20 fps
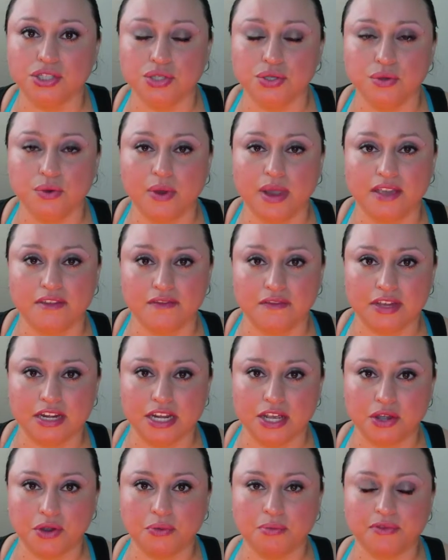to do a
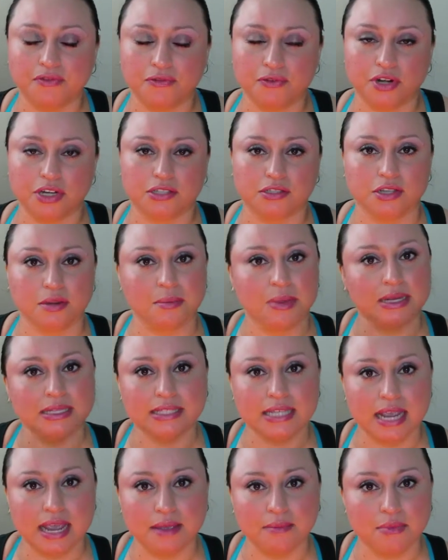video before I start my day.